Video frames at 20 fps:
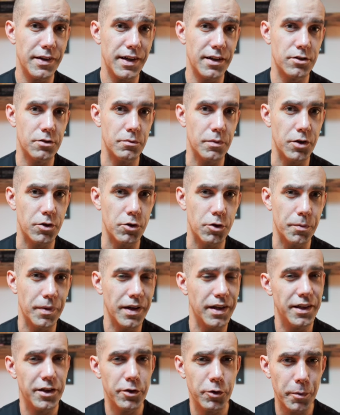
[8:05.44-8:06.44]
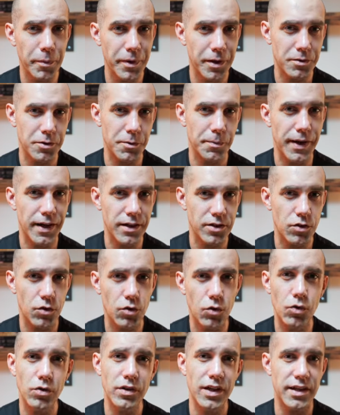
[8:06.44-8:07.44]
flag something up, and then you'll be able to pass
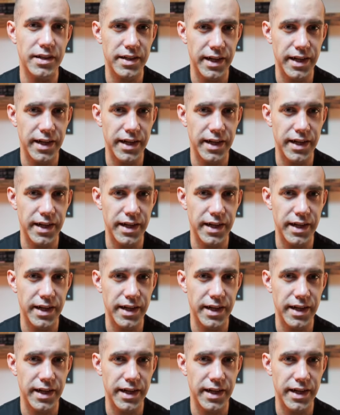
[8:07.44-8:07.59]
all that